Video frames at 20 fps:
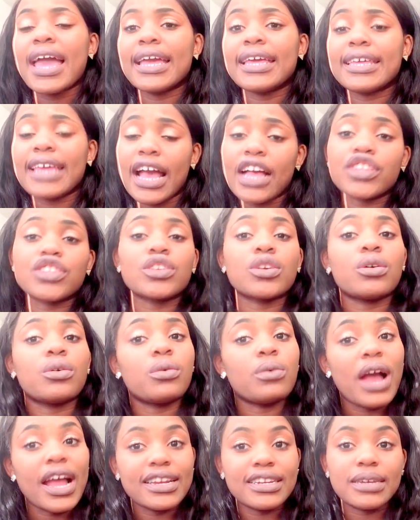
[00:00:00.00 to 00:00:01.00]
Yeah,
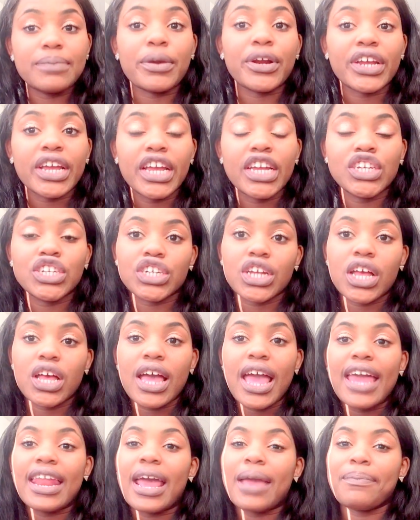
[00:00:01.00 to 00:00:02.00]
so I did
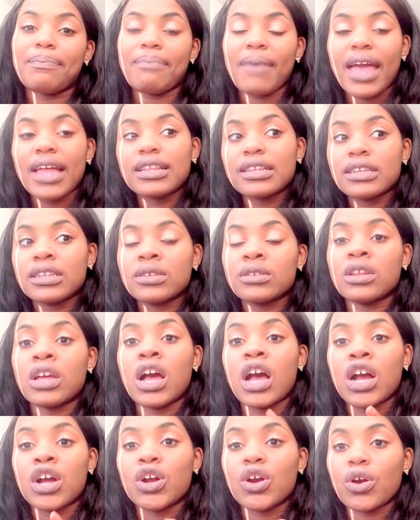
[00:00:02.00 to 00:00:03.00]
Marquesha, and I met
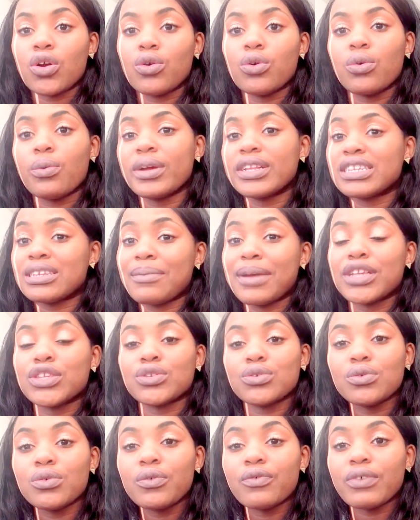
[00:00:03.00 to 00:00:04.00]
a girl who went to my
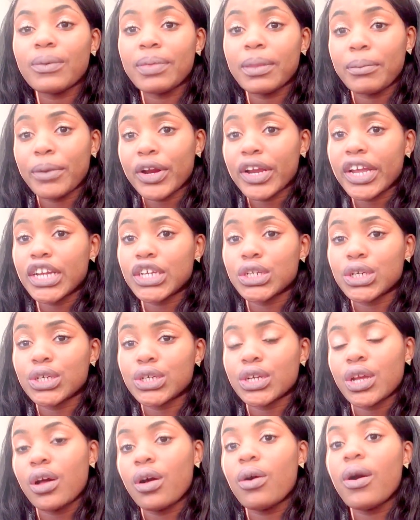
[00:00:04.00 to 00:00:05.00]
school from the Marquesha
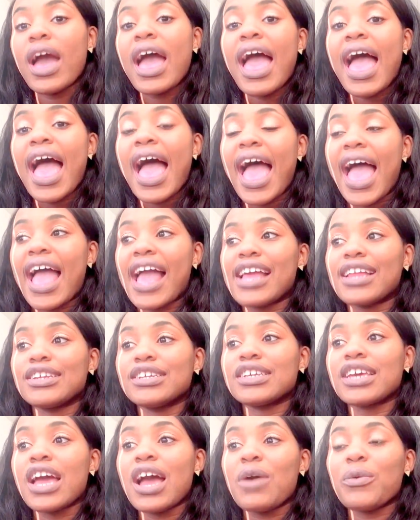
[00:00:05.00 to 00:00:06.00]
show,
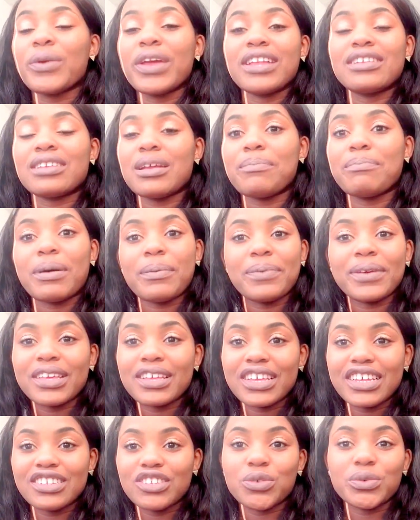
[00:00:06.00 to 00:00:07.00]
and we ended up
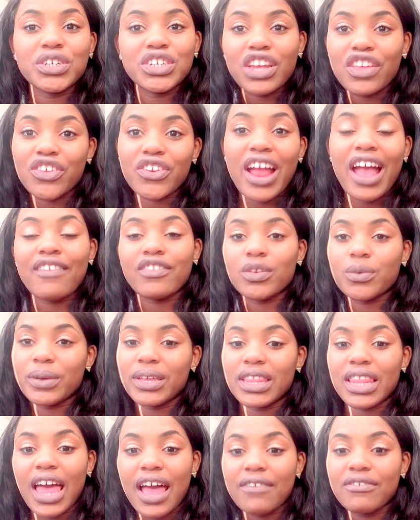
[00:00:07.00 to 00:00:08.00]
bumping into each other after we
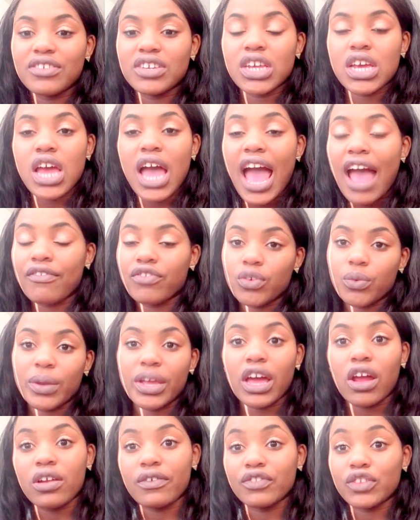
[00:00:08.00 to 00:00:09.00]
left, after we
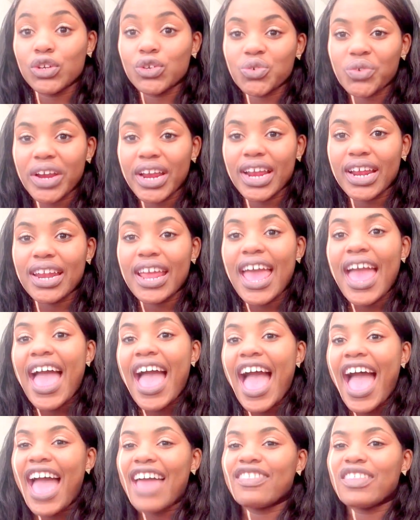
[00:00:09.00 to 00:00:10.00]
got off the train,
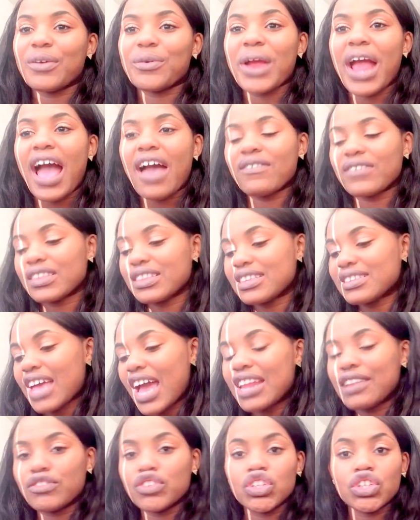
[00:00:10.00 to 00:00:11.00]
and they were having this
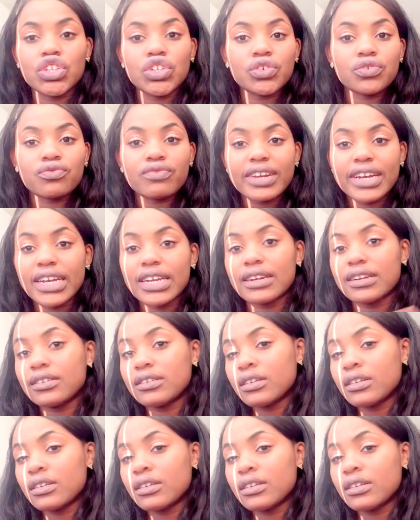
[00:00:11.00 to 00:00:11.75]
kind of street